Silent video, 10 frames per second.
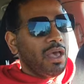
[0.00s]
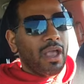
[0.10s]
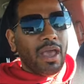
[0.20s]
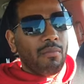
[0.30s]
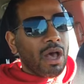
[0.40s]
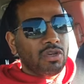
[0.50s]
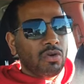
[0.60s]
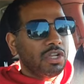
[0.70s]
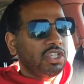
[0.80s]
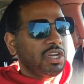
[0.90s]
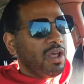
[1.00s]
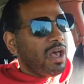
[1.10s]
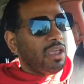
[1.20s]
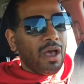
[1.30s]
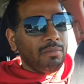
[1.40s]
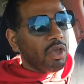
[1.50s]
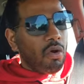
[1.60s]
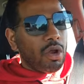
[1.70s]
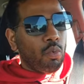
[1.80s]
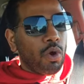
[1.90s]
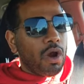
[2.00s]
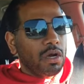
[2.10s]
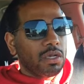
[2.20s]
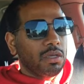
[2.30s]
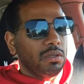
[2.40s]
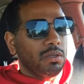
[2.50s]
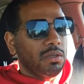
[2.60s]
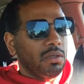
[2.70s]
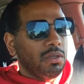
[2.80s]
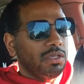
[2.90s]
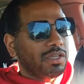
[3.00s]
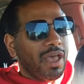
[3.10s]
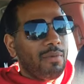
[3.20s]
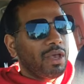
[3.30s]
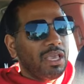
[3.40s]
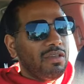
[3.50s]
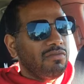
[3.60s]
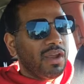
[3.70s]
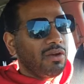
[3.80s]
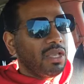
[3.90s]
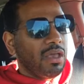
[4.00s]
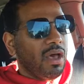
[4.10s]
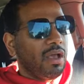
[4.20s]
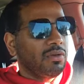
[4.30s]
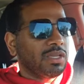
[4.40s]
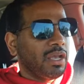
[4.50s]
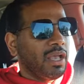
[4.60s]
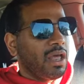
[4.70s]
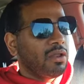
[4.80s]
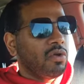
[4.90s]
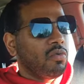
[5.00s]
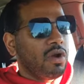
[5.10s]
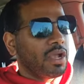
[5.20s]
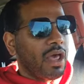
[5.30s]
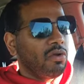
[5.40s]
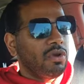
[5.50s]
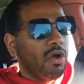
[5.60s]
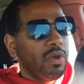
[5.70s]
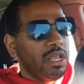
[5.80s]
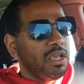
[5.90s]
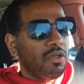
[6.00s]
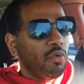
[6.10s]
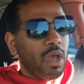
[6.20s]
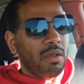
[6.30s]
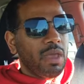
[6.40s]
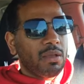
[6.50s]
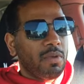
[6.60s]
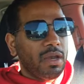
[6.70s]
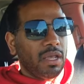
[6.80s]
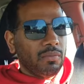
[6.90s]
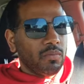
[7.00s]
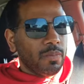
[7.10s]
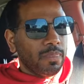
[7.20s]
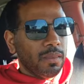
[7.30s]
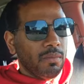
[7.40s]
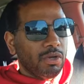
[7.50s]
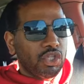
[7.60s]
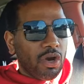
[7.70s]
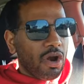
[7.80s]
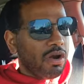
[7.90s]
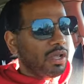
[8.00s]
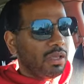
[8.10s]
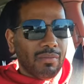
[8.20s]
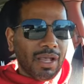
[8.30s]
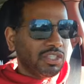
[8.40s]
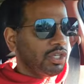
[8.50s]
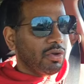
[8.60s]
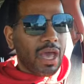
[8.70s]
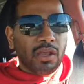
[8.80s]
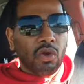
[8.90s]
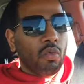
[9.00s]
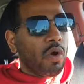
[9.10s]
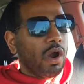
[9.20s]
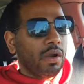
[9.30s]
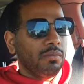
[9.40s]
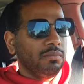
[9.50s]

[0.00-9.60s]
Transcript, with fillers: I got my daughter Shania. I'm going to work because I had my kid very young. I was like, I got to go to work. I don't know any other way to make money, but you're hurting. I still got to go to work.